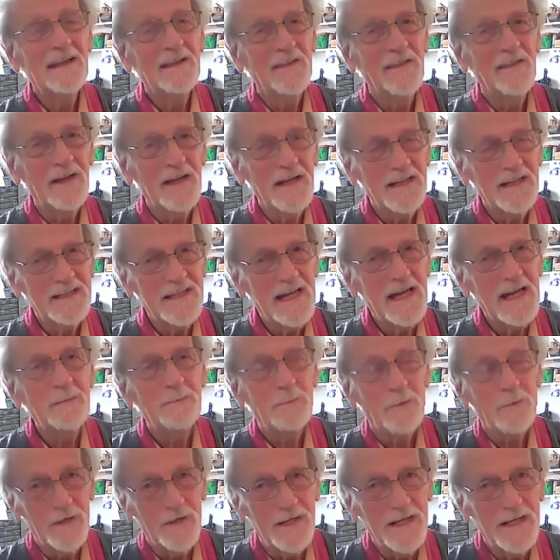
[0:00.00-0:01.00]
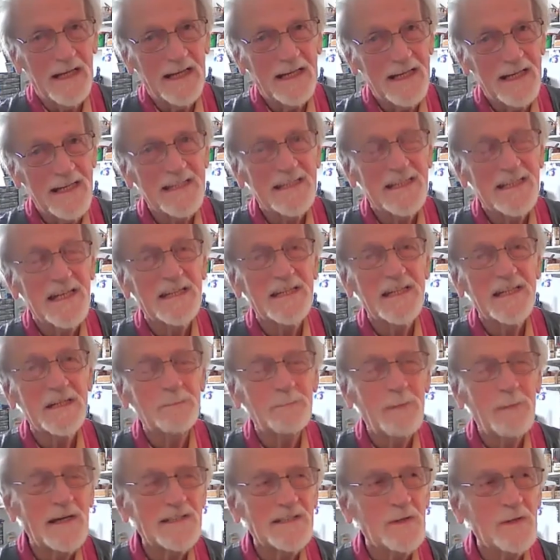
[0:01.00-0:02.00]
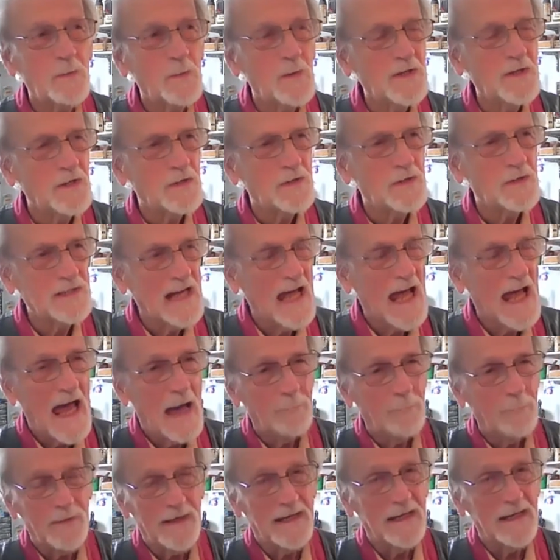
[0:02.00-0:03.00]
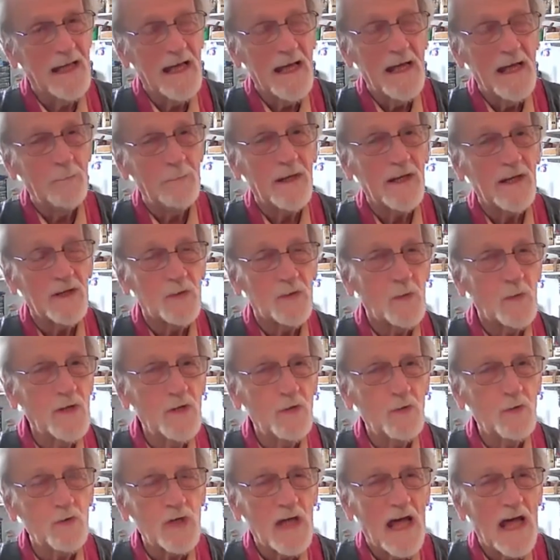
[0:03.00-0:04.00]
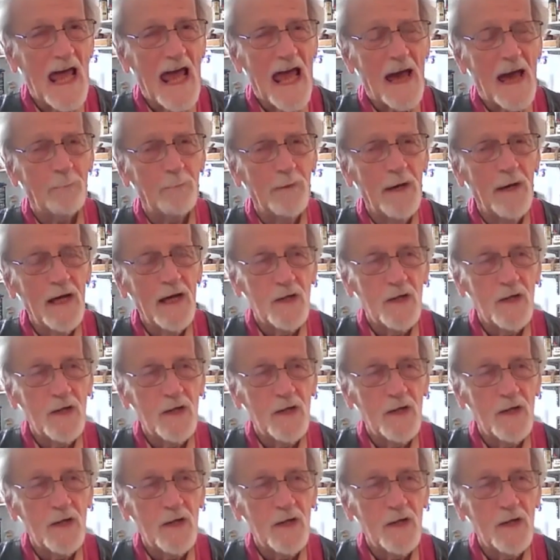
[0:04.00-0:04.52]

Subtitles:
than a tapered neck." He says, especially when you're tapping, because when you tap,